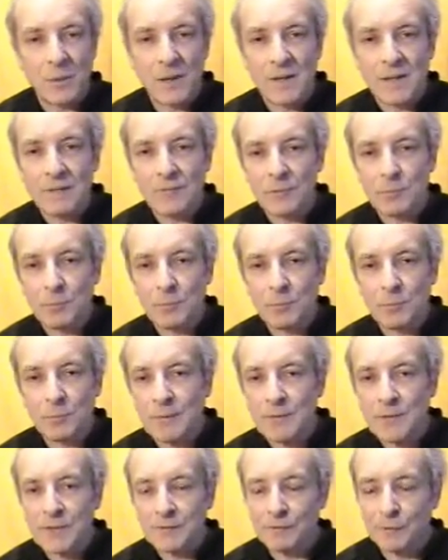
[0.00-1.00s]
waves
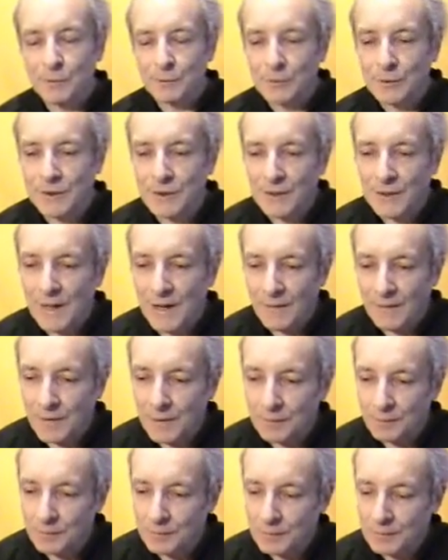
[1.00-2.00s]
perhaps if we're looking at
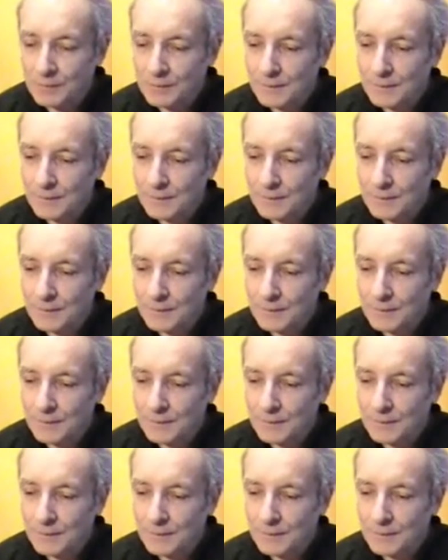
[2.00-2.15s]
them.